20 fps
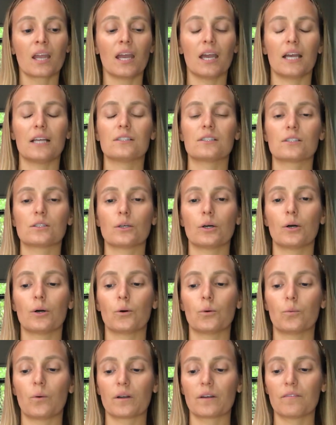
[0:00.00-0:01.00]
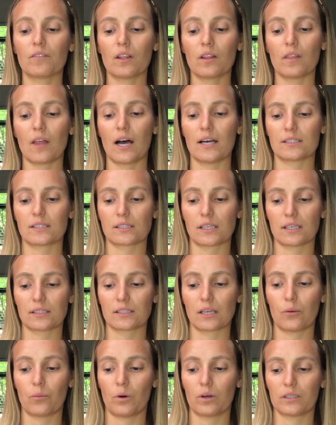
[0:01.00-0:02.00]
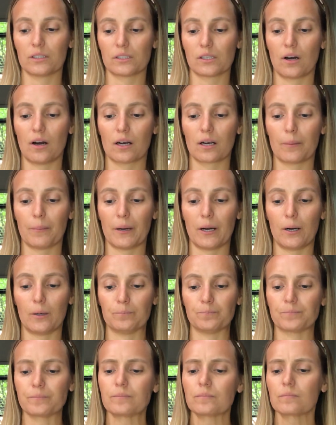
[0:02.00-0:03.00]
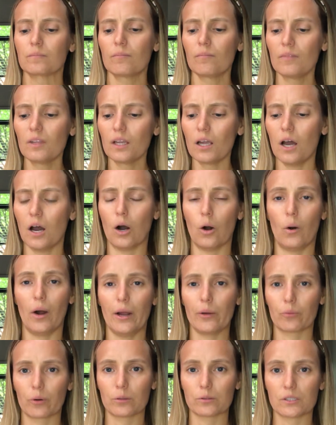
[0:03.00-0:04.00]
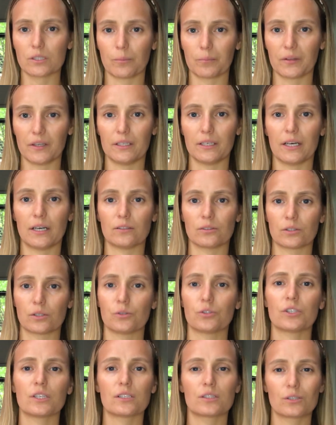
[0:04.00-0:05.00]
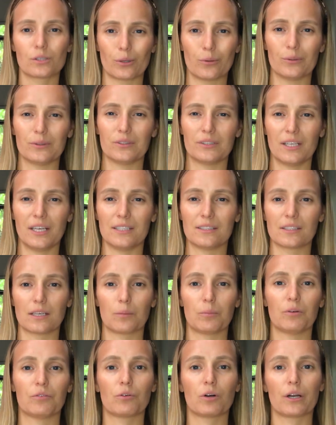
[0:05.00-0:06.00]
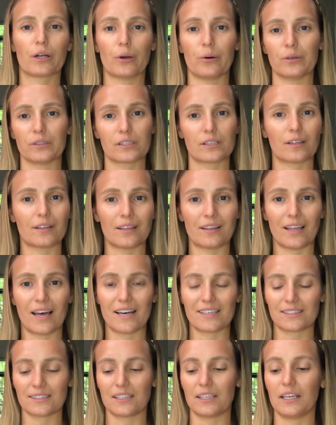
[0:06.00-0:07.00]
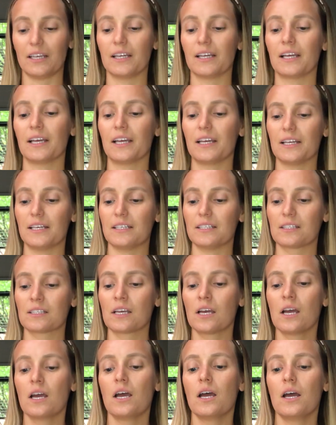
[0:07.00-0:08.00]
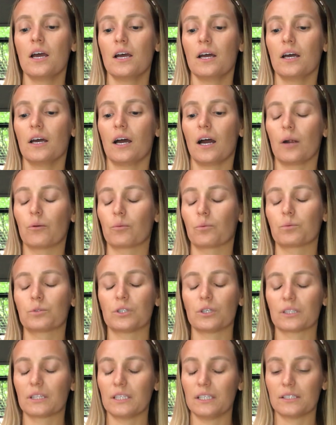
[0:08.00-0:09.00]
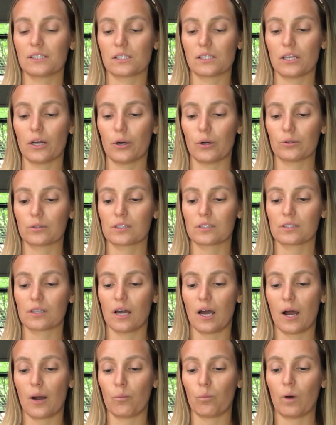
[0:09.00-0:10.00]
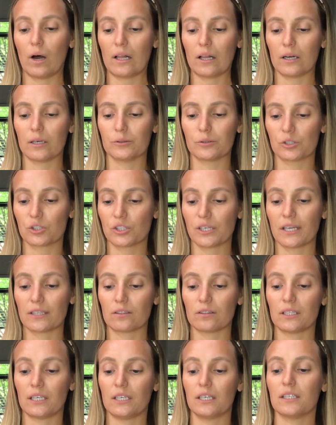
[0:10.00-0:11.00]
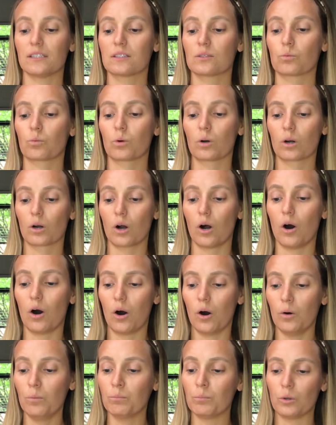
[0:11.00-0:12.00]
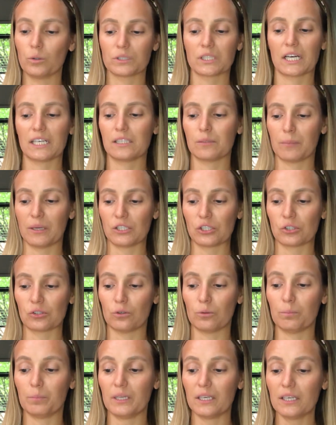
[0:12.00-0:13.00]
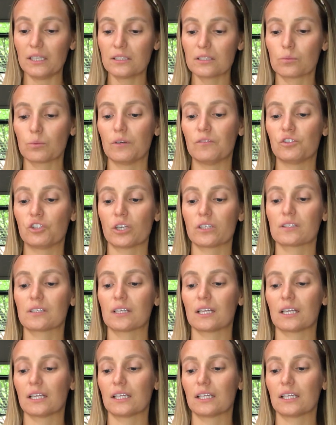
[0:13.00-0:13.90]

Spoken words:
And so one of the last things I want to talk about, I wrote something down. So just so it's like before I go into the last thing is, I took these notes while I was channeling. We're all multidimensional beings. We've just